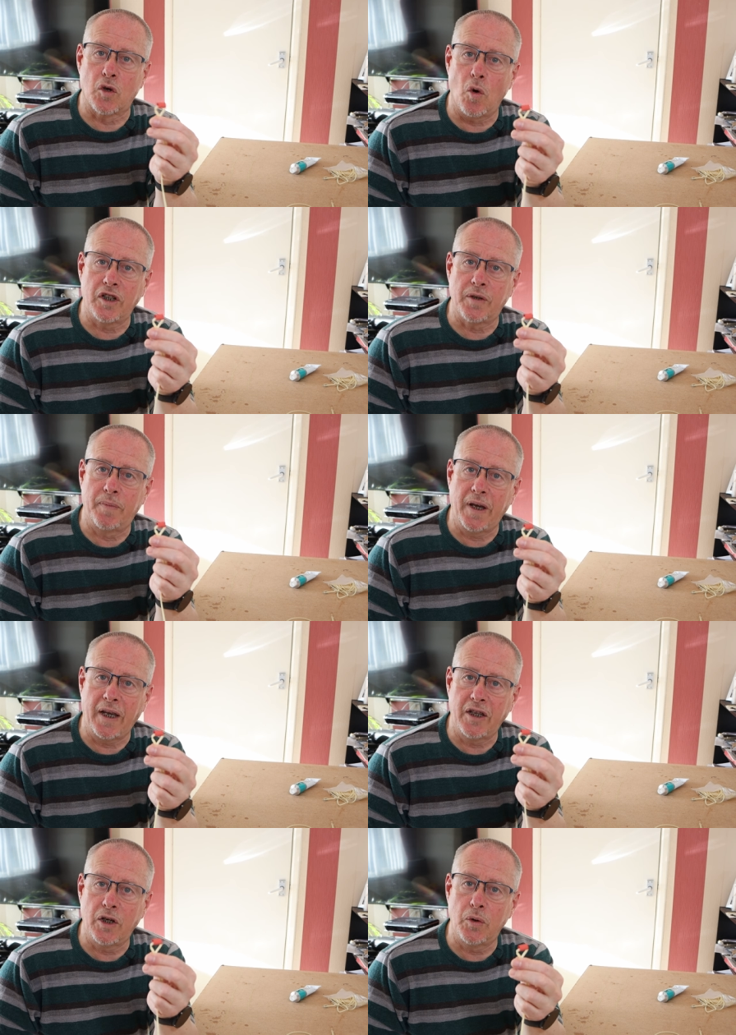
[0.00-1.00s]
going to
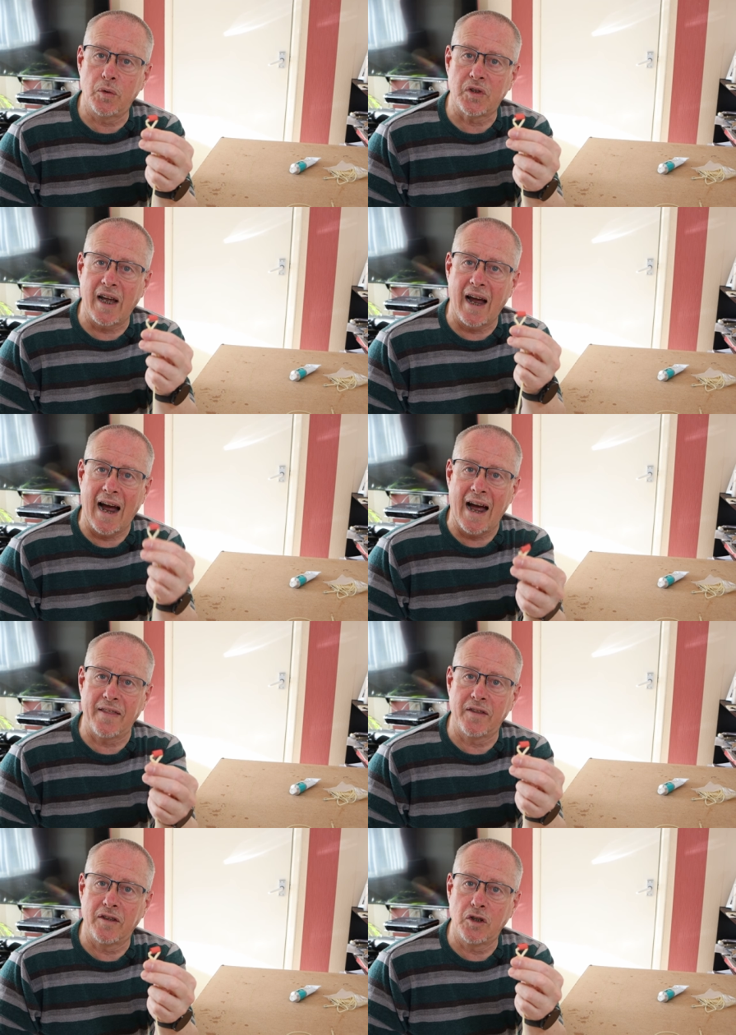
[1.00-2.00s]
be used
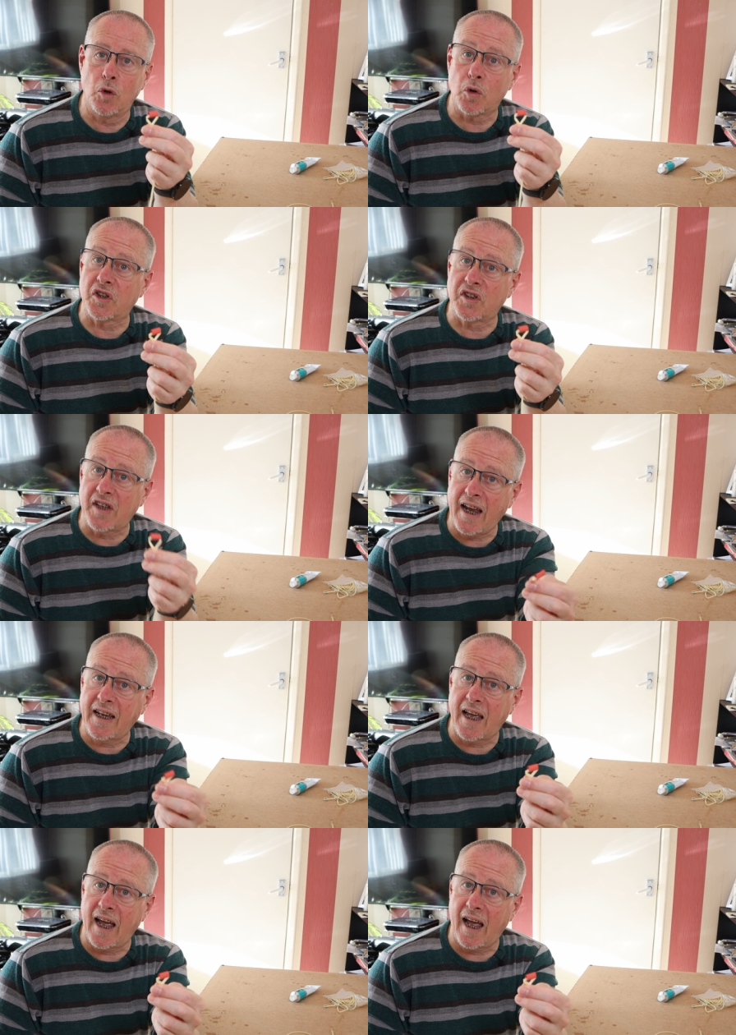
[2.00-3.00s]
at your
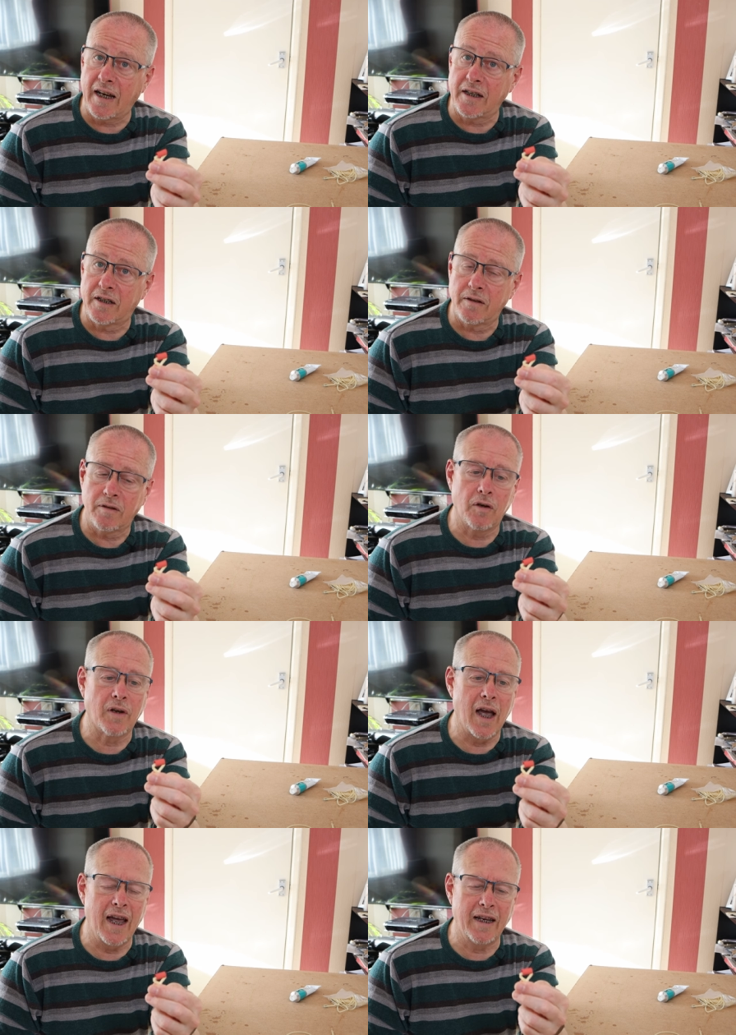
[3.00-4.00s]
stake end.
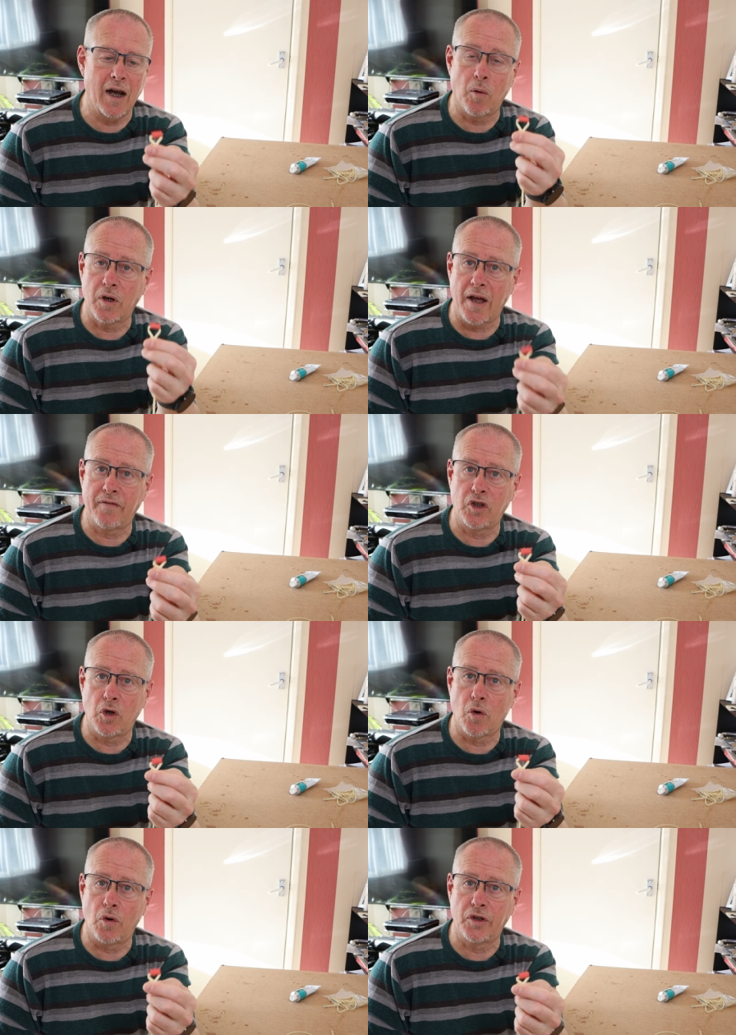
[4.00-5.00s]
Okay, now whatever
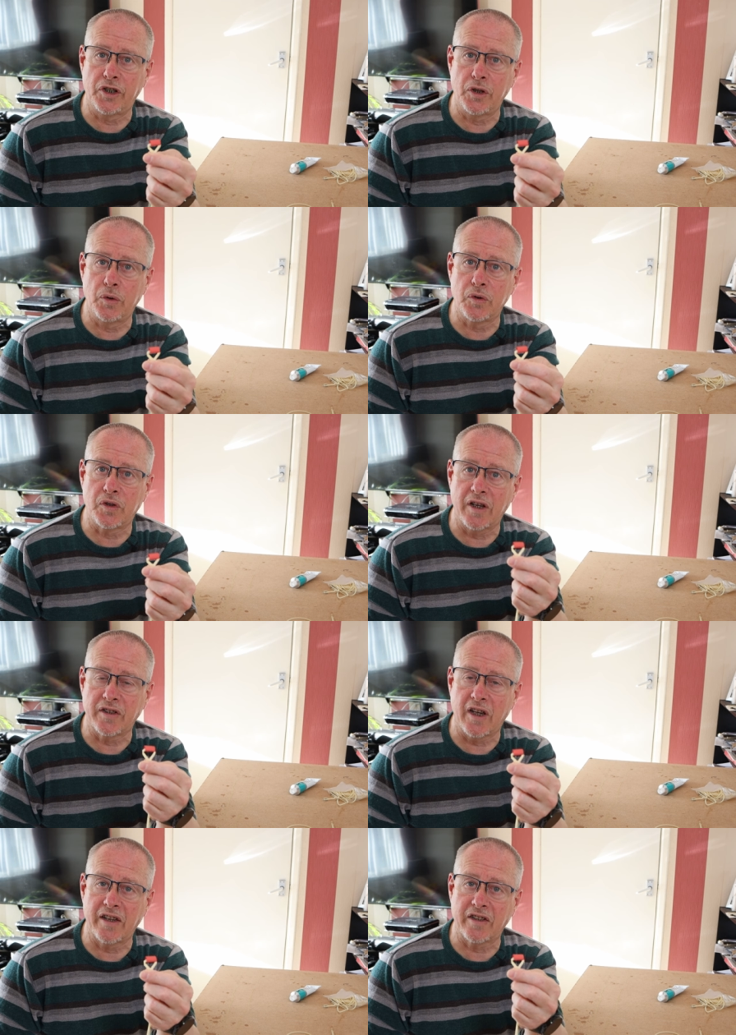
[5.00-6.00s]
you're going to use
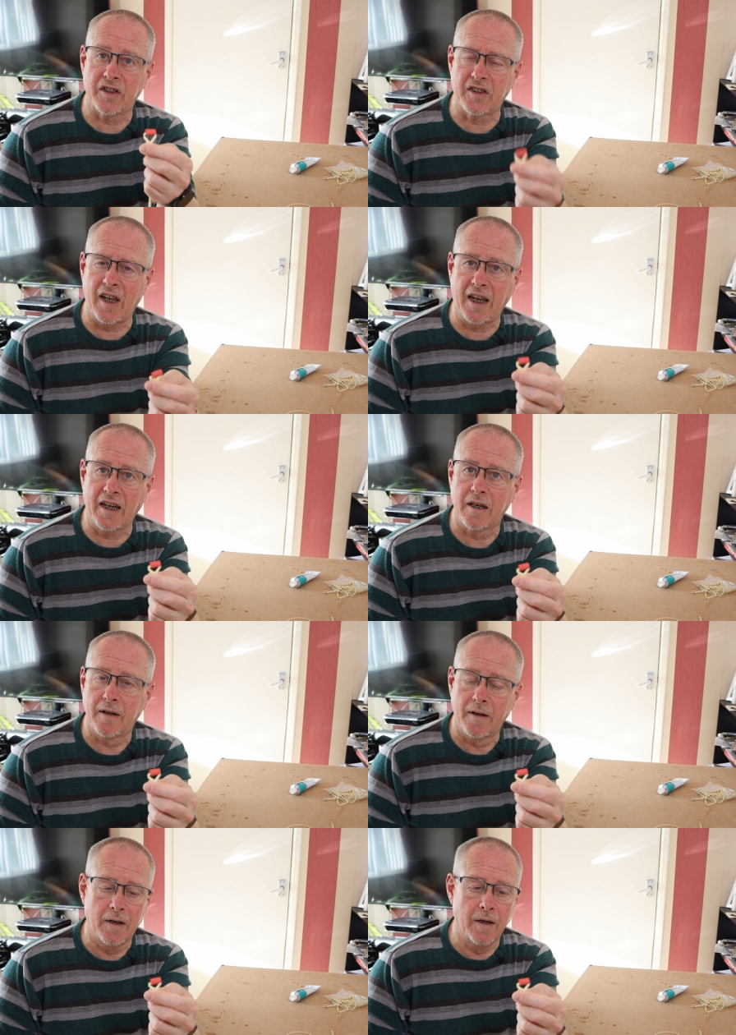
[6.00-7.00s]
as, as a stake.
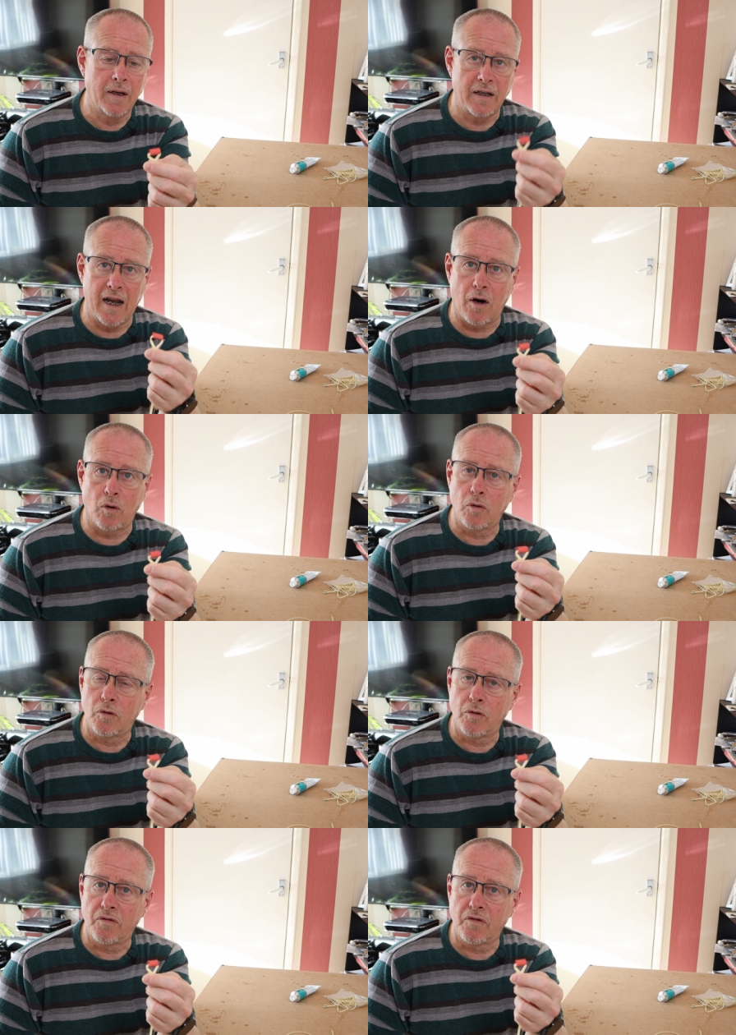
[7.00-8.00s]
Now,
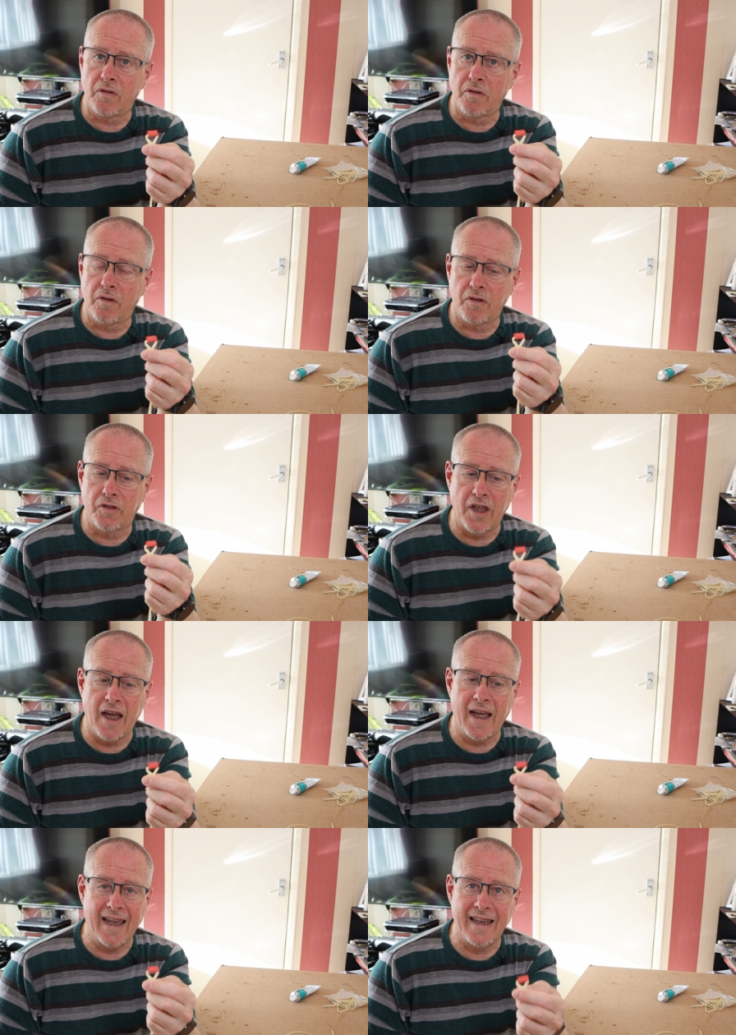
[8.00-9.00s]

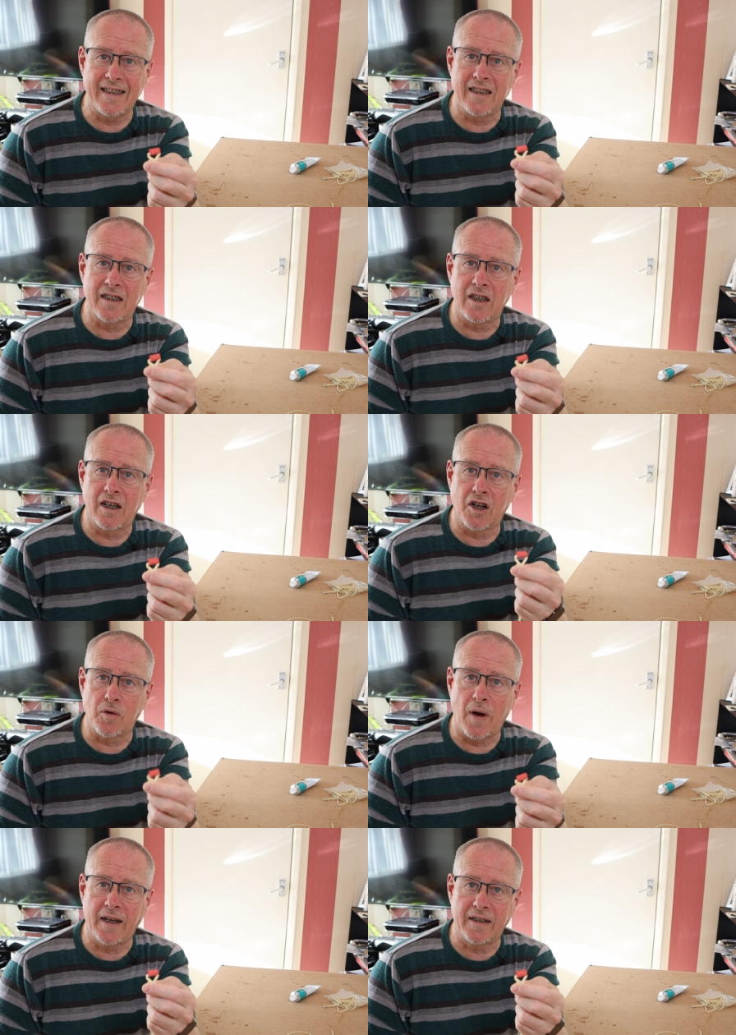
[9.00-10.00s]
there isn't a
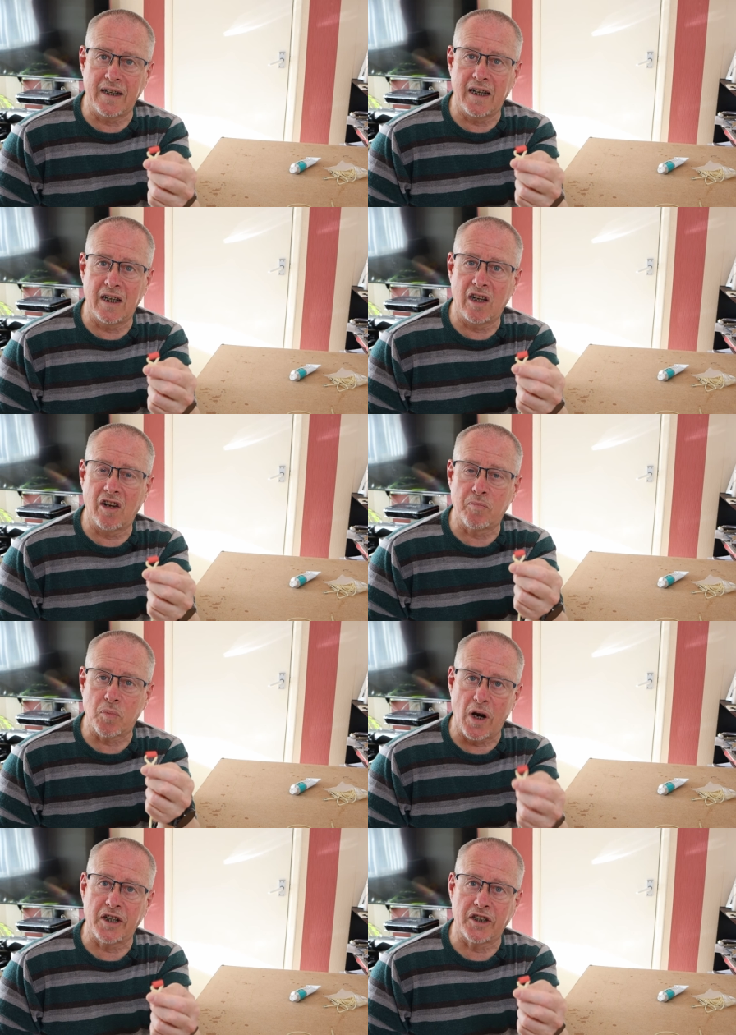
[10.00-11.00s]
great deal of
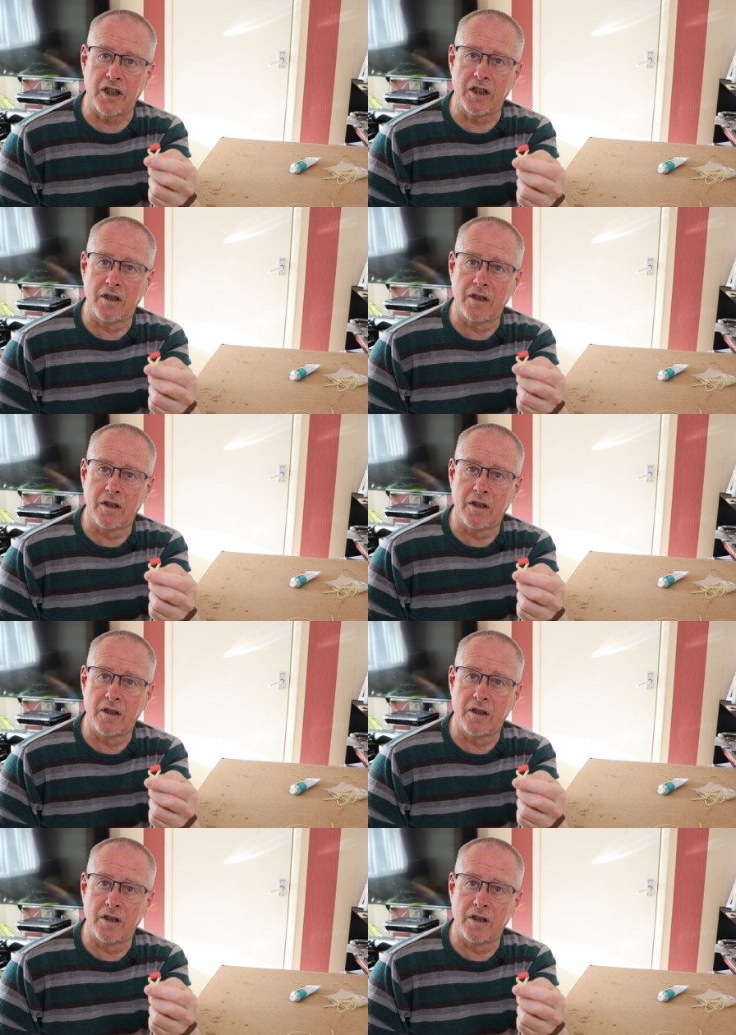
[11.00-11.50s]
pressure